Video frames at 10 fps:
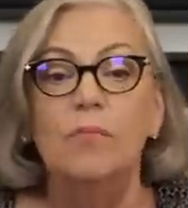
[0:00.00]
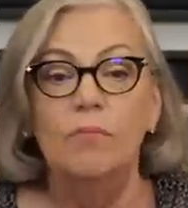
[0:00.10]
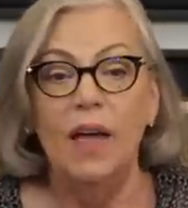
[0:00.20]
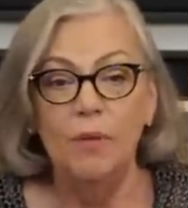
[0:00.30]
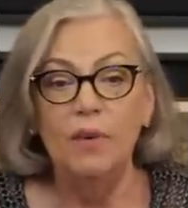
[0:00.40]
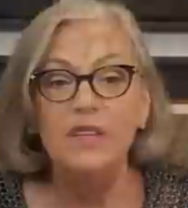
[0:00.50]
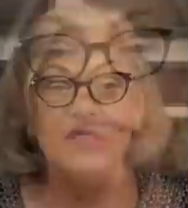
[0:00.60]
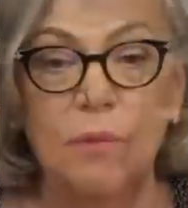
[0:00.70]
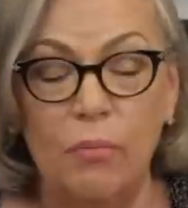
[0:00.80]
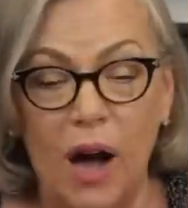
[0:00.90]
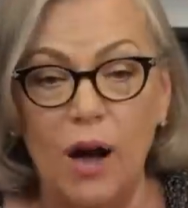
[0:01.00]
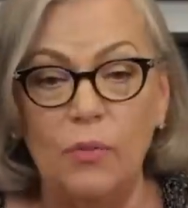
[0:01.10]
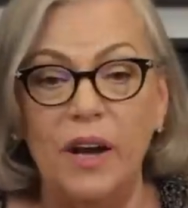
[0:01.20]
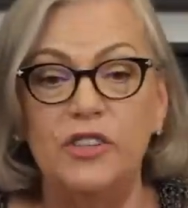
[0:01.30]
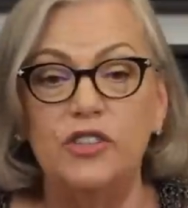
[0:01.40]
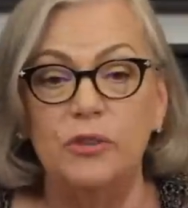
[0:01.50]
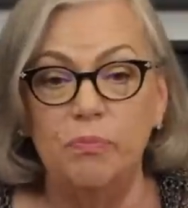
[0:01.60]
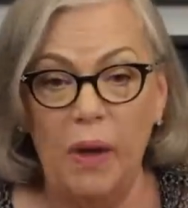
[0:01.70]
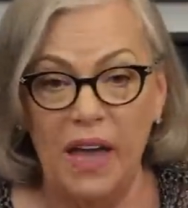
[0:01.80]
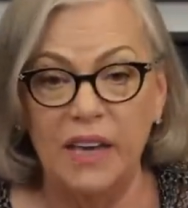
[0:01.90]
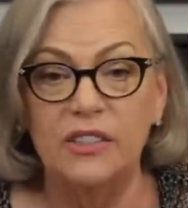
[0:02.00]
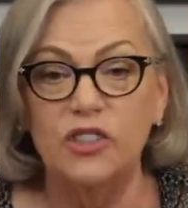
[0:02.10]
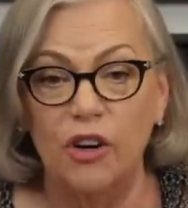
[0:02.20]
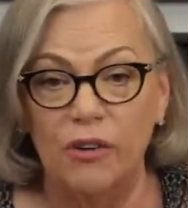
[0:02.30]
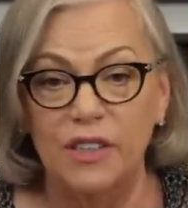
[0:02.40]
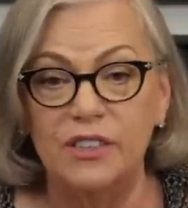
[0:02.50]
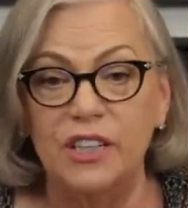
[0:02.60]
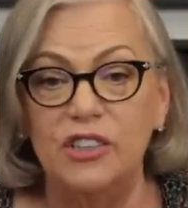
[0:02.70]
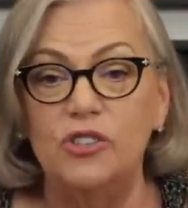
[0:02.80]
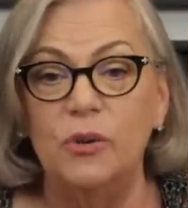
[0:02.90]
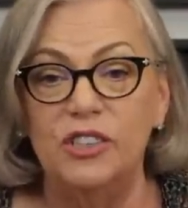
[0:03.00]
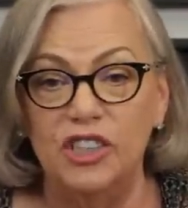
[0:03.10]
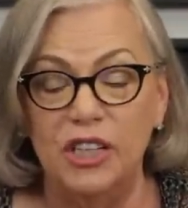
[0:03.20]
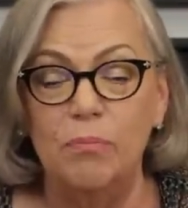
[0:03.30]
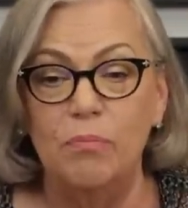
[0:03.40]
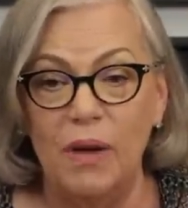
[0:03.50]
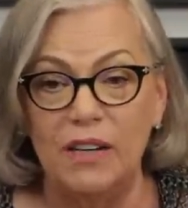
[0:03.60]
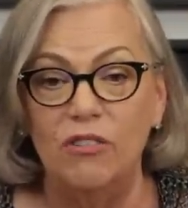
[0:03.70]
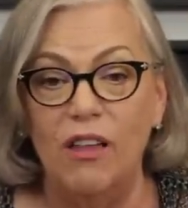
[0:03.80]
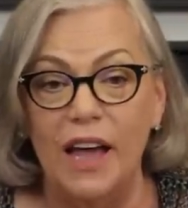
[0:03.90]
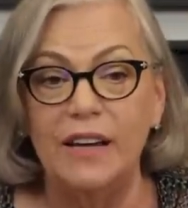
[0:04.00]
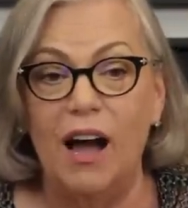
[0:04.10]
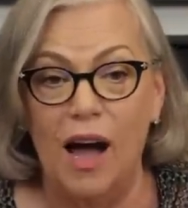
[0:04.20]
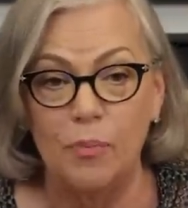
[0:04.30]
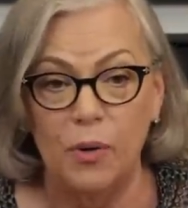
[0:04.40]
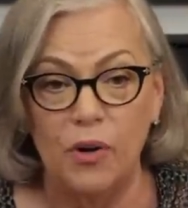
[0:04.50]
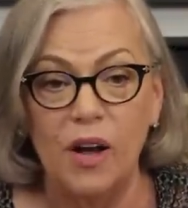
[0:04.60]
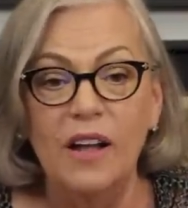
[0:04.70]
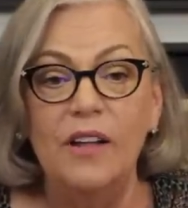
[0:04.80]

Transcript: Maybe Zimbabwe should peg its currency to a cheap metal like copper.